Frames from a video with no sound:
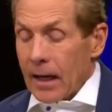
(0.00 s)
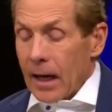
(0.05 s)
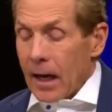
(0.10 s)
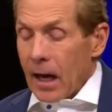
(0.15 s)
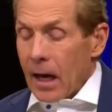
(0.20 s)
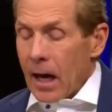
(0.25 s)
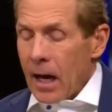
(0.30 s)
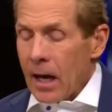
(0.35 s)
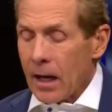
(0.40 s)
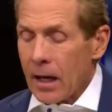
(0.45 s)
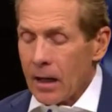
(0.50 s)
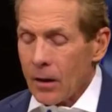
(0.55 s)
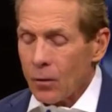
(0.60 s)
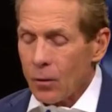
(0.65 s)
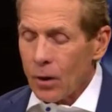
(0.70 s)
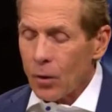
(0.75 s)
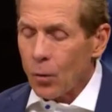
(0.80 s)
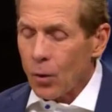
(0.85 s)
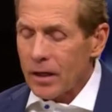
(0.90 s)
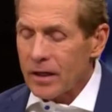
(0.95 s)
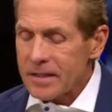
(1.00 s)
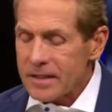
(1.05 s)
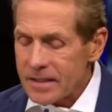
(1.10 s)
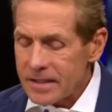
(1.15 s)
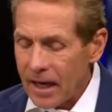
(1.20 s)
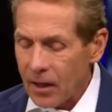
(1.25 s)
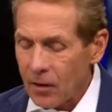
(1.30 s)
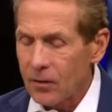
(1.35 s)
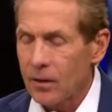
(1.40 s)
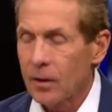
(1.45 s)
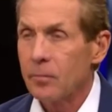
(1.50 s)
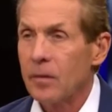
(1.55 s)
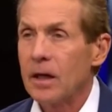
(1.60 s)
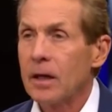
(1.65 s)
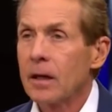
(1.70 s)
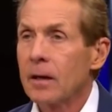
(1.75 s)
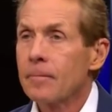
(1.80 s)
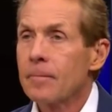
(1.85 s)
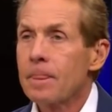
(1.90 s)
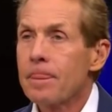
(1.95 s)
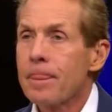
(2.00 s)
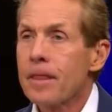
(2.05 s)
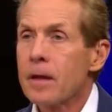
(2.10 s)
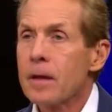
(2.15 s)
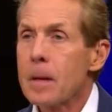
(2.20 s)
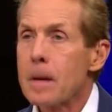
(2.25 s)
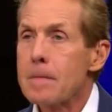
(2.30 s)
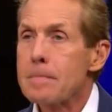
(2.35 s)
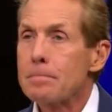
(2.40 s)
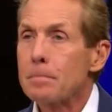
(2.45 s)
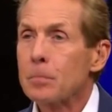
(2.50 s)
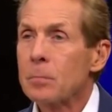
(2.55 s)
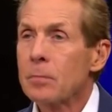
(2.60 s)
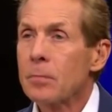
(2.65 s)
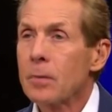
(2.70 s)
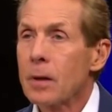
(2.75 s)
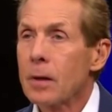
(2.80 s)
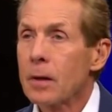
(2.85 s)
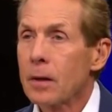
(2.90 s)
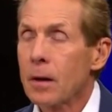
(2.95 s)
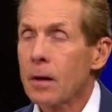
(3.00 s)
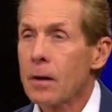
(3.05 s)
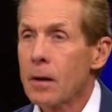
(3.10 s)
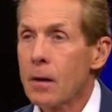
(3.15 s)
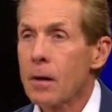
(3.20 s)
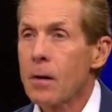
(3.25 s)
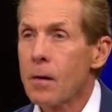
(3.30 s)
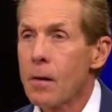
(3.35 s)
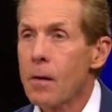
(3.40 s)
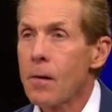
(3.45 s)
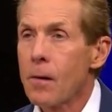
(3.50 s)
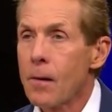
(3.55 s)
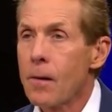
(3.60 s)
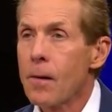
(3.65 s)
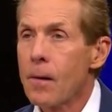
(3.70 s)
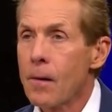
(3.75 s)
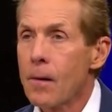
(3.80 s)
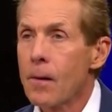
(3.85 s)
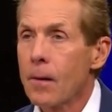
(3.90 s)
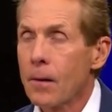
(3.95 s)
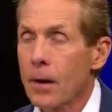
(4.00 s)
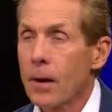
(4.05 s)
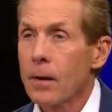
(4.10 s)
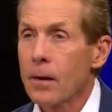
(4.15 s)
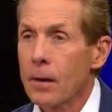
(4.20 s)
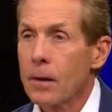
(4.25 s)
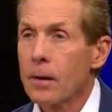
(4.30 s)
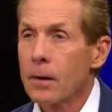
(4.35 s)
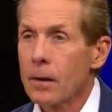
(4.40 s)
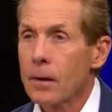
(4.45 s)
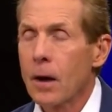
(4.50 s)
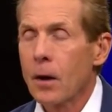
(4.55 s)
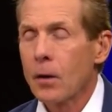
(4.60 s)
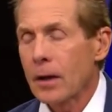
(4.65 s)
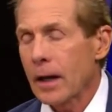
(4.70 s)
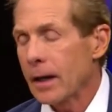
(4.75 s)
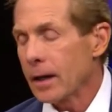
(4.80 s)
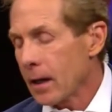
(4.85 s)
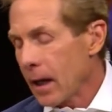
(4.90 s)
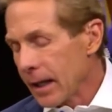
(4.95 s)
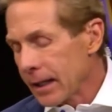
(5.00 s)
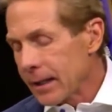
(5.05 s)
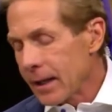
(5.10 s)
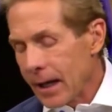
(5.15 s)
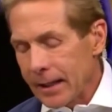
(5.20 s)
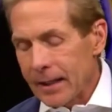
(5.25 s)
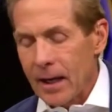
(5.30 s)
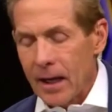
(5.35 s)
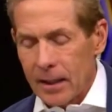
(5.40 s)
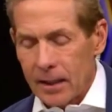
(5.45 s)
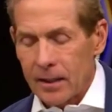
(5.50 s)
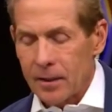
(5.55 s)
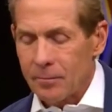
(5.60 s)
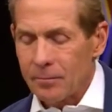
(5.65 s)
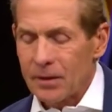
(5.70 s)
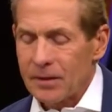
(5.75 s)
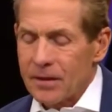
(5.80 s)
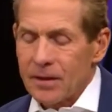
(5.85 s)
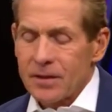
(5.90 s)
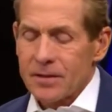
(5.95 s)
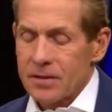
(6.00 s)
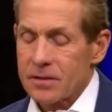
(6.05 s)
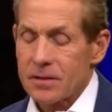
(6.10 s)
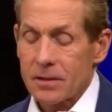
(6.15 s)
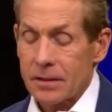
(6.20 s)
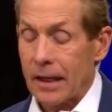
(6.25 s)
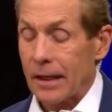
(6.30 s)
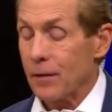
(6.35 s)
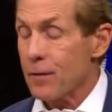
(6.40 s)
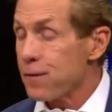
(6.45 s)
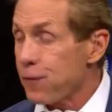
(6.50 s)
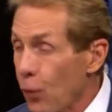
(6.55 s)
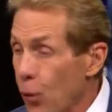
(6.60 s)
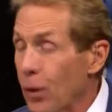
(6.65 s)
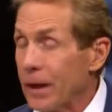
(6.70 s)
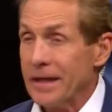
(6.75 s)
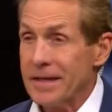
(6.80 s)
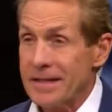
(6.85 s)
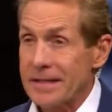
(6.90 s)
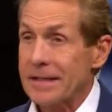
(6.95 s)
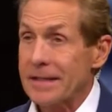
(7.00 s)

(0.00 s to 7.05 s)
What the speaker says: this is like 47 is a lot of threes. And once they started 47 is a shitload of threes.